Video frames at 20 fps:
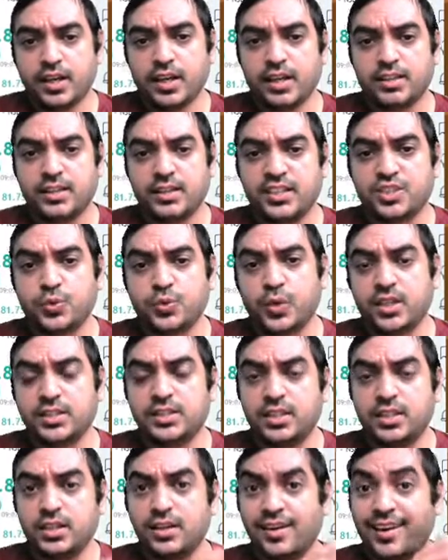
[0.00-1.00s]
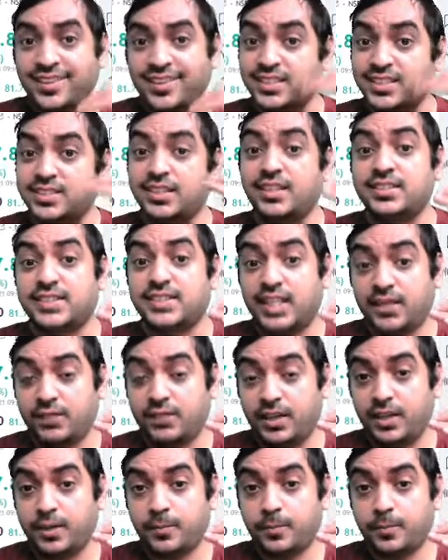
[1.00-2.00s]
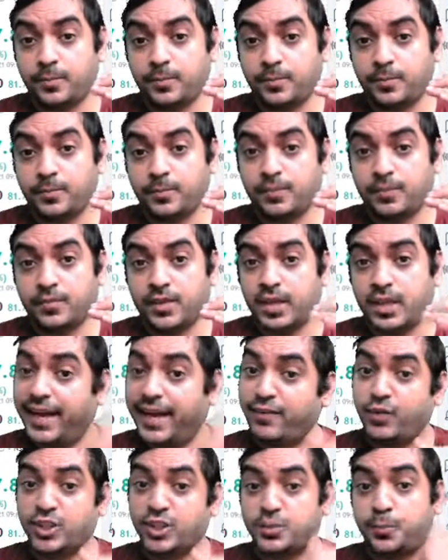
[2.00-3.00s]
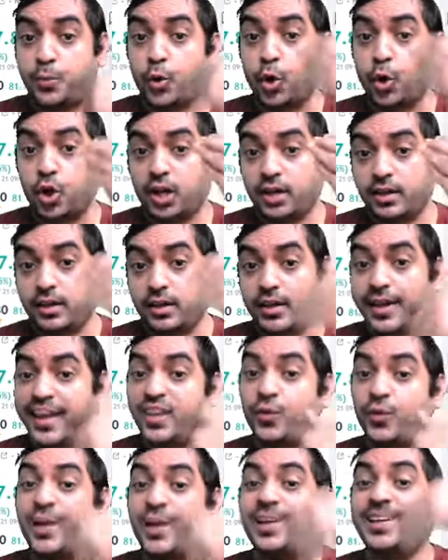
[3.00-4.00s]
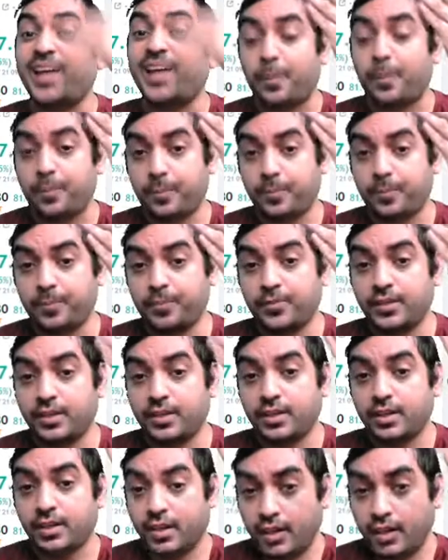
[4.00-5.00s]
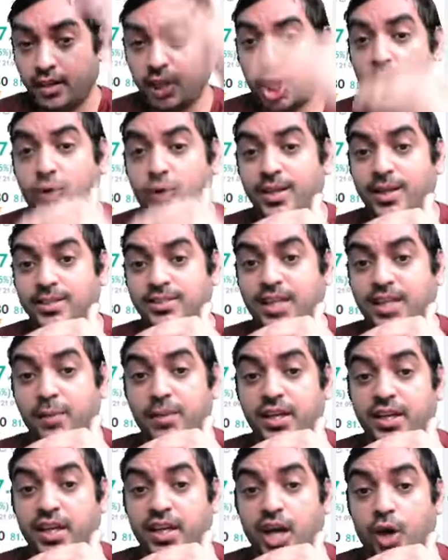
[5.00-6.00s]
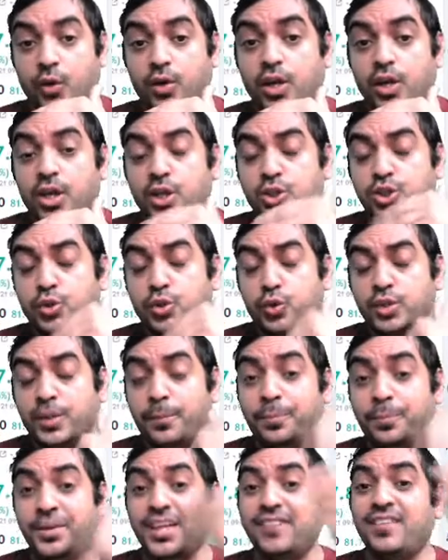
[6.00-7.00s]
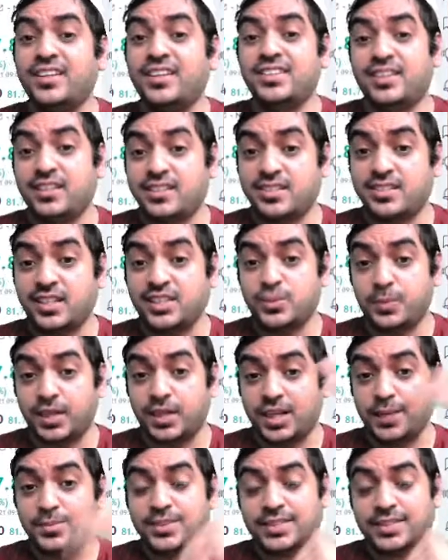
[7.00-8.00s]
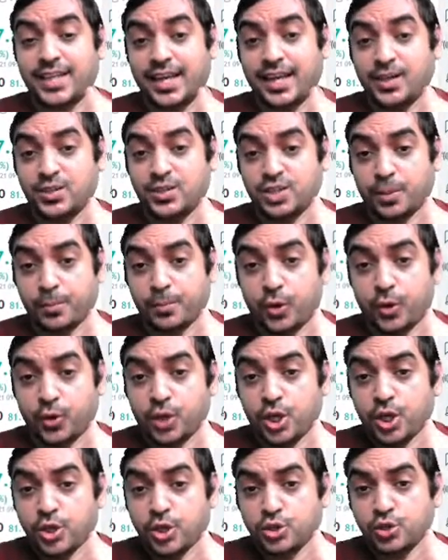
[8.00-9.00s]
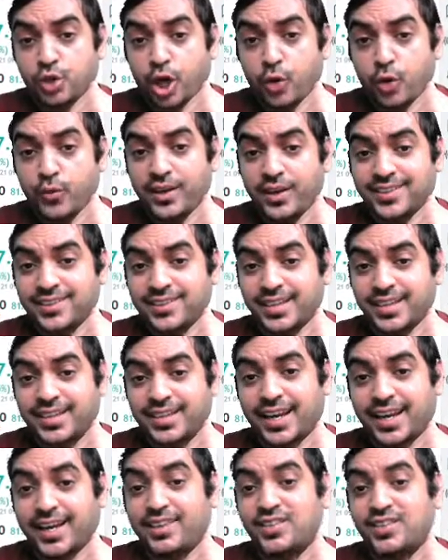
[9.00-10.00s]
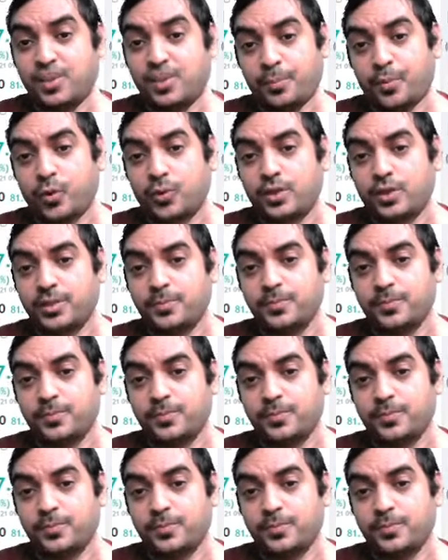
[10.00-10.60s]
This was the resistance level. It was broken. It went up. Now it is coming down. So the previous resistance becomes current support. So now it is at current support.